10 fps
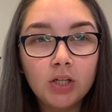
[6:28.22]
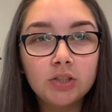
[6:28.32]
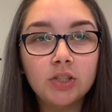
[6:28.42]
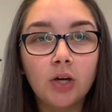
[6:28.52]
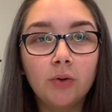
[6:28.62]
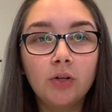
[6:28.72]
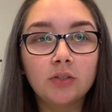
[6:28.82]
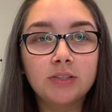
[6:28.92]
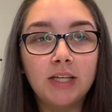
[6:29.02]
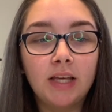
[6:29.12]
So you'll
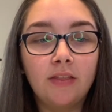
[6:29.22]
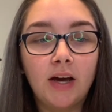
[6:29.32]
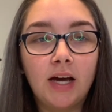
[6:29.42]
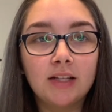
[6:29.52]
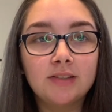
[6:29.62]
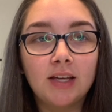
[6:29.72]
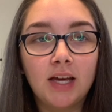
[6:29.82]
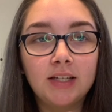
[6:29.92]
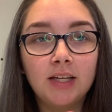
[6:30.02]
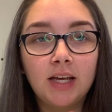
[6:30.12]
see that
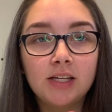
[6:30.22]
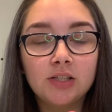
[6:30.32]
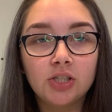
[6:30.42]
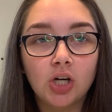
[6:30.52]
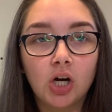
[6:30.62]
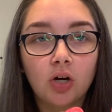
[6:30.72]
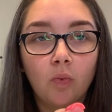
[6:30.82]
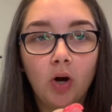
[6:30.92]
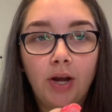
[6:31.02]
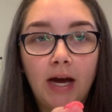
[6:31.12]
Teddy is the darker
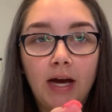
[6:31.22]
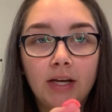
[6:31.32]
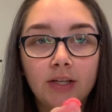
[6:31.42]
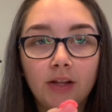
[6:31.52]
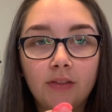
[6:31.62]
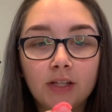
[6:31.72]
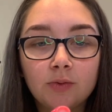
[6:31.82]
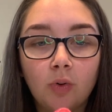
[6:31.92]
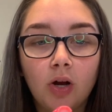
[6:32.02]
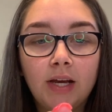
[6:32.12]
one and this
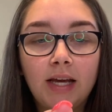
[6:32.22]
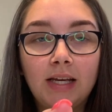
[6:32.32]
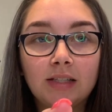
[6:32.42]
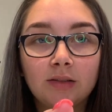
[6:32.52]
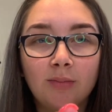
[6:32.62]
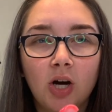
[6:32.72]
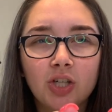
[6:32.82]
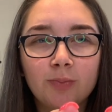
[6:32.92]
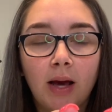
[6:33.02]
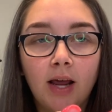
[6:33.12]
one is
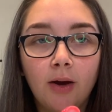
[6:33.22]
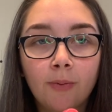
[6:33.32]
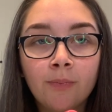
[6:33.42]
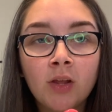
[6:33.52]
Marshmallow.